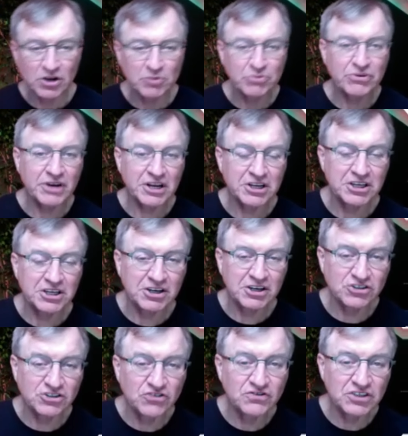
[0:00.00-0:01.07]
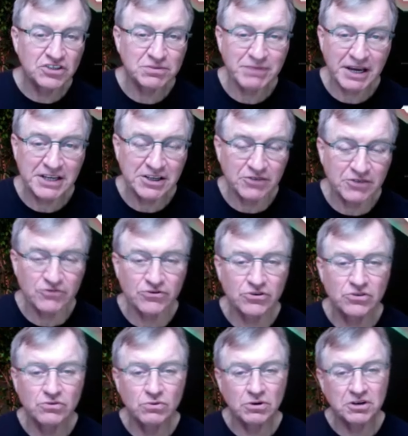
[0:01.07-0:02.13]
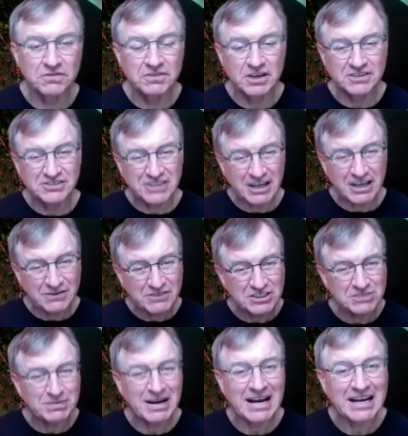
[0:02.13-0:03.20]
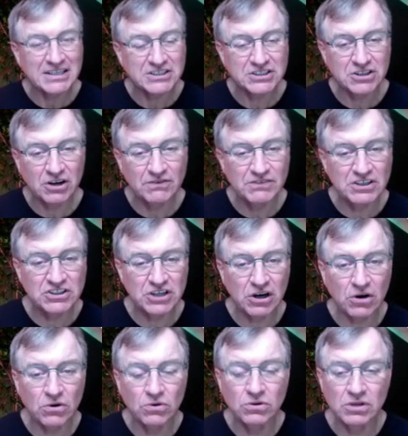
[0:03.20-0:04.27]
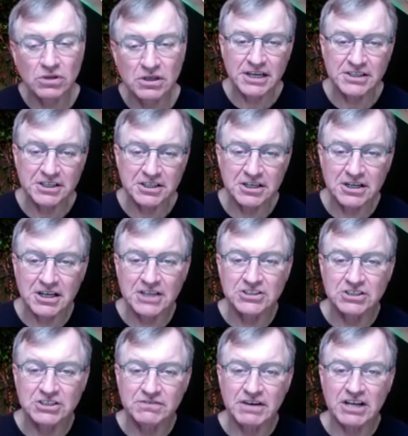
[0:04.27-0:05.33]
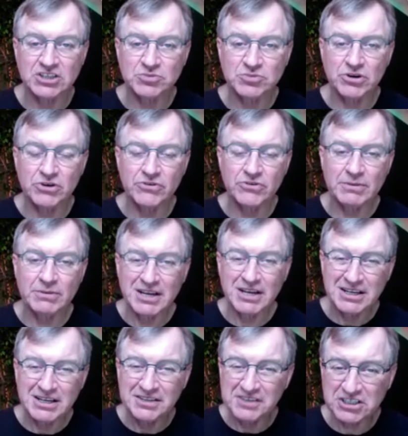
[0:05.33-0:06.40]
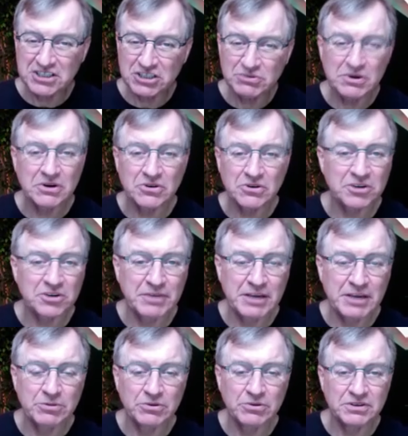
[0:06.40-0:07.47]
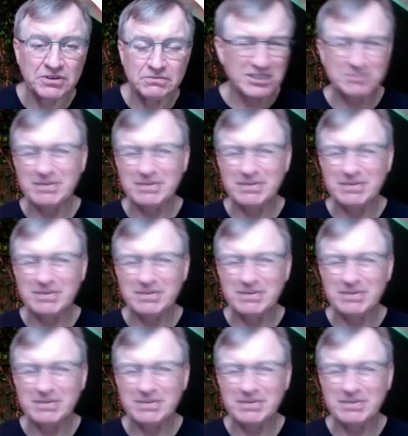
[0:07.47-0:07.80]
proud of you because you just made it through one of the toughest parts of this whole Candida Cleanse Advanced program. This is where a lot of people just